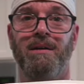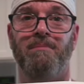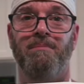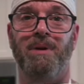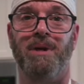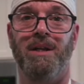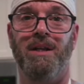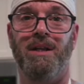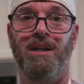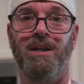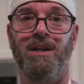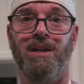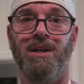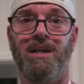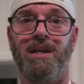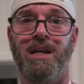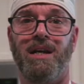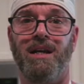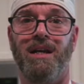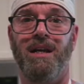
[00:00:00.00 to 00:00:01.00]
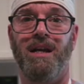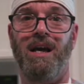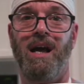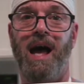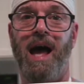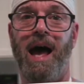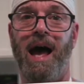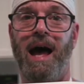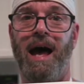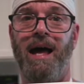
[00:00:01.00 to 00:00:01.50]
but look
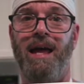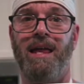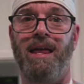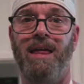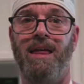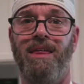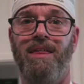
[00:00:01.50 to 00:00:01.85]
at